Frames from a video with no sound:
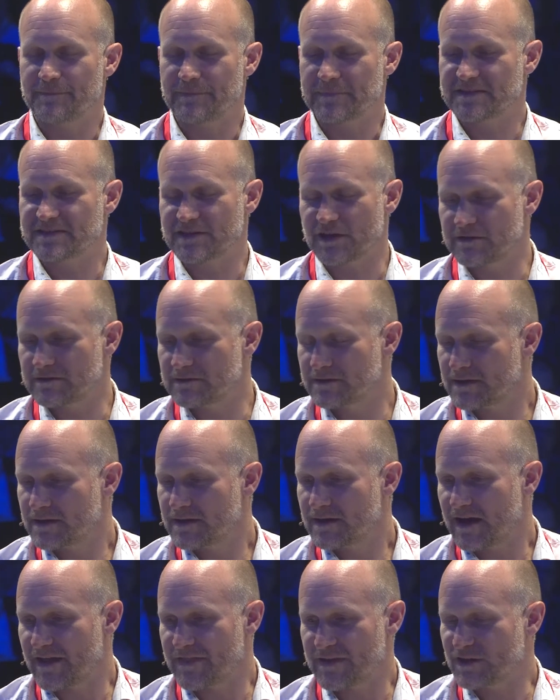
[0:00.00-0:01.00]
So
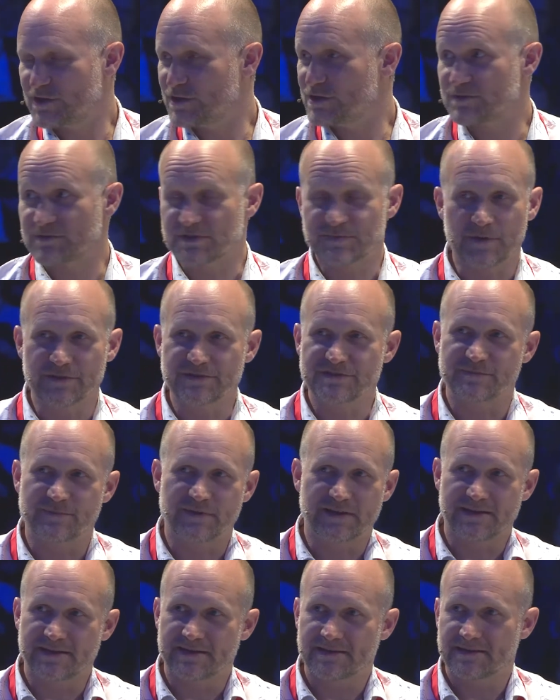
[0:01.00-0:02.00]
I think used
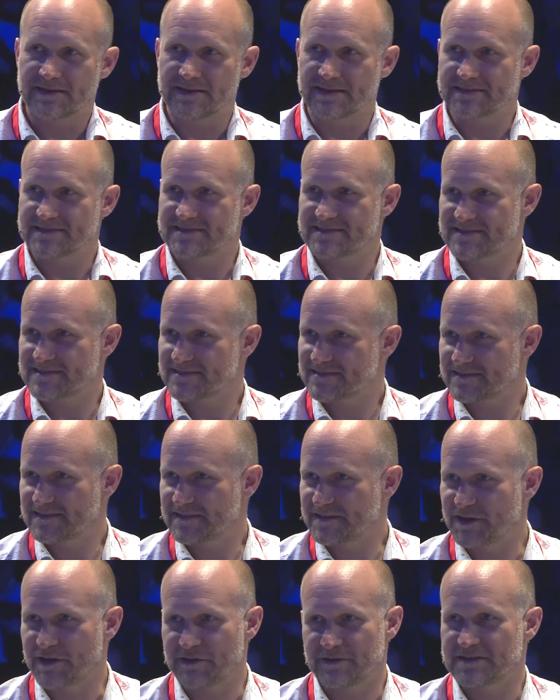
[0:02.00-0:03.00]
responsibly, it's,
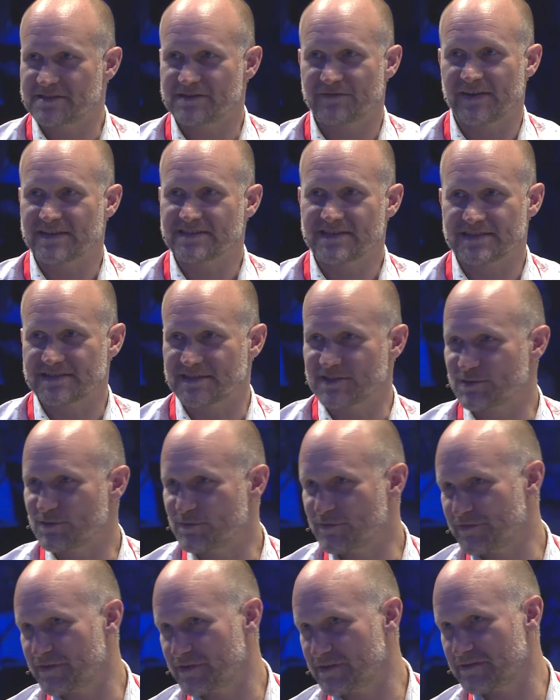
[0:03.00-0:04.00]
you know, it's a fantastic tool
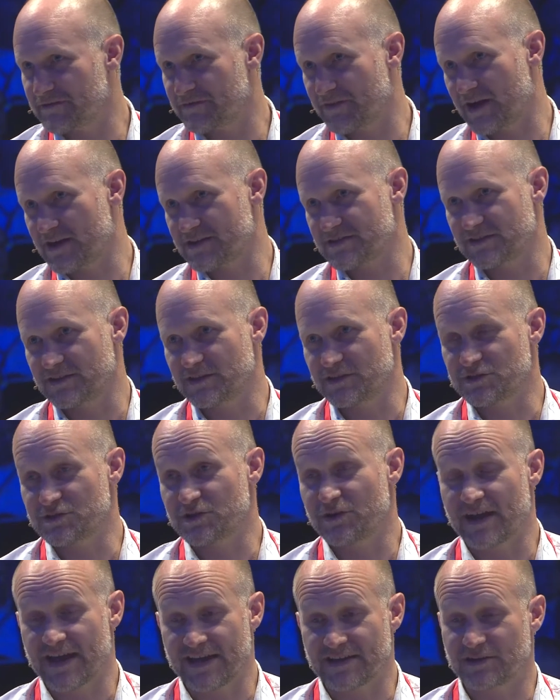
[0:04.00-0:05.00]
for us and the
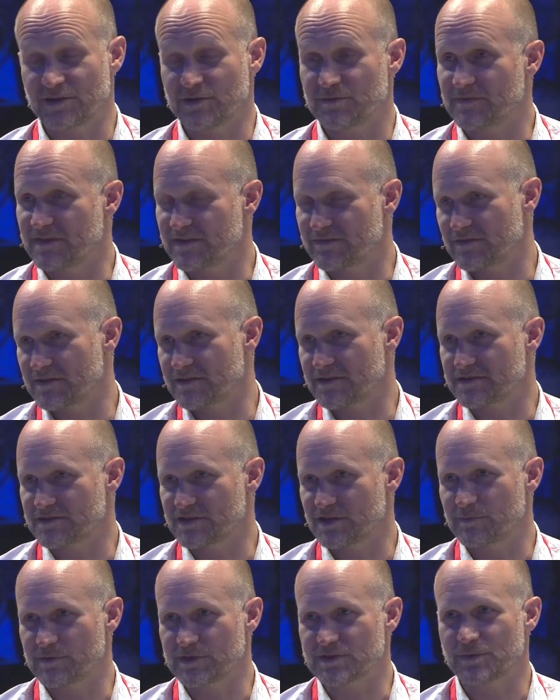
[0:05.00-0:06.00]
insurer, and hopefully for the
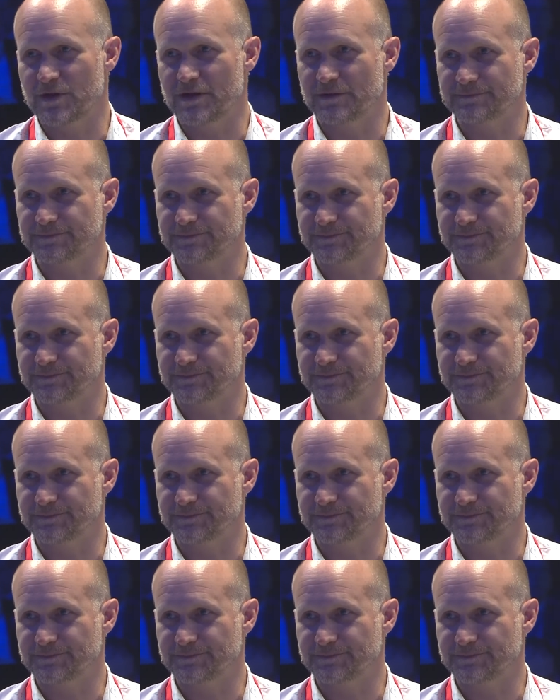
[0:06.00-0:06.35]
consumer as well.